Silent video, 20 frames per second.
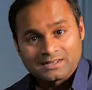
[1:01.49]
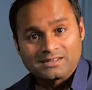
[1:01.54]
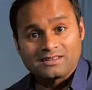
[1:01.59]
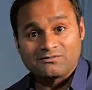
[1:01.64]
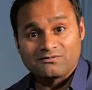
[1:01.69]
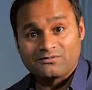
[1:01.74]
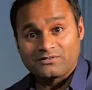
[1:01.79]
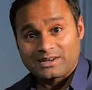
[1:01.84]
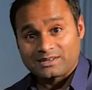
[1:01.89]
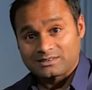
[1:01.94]

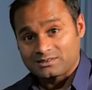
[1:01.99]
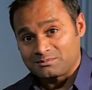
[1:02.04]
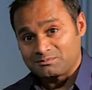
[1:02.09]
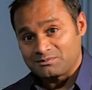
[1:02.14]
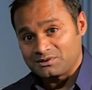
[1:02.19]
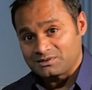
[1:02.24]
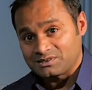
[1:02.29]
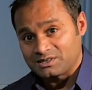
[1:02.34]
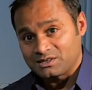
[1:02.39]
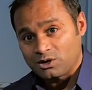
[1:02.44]
In fact, I'm
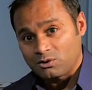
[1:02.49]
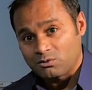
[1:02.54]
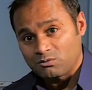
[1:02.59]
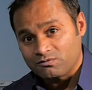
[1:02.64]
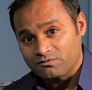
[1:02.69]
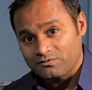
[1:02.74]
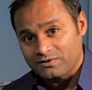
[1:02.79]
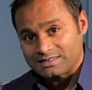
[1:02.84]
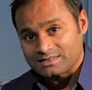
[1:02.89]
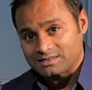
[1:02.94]
using an old
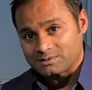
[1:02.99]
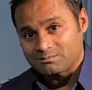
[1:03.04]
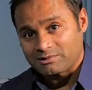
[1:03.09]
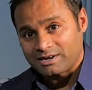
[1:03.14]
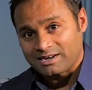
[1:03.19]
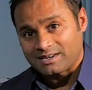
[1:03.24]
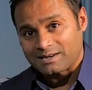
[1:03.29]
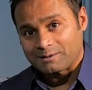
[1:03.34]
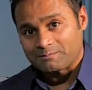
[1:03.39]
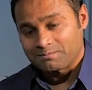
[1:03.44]
fence
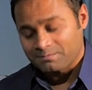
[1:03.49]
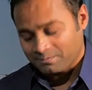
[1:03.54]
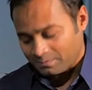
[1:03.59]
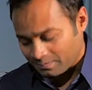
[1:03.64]
bracket.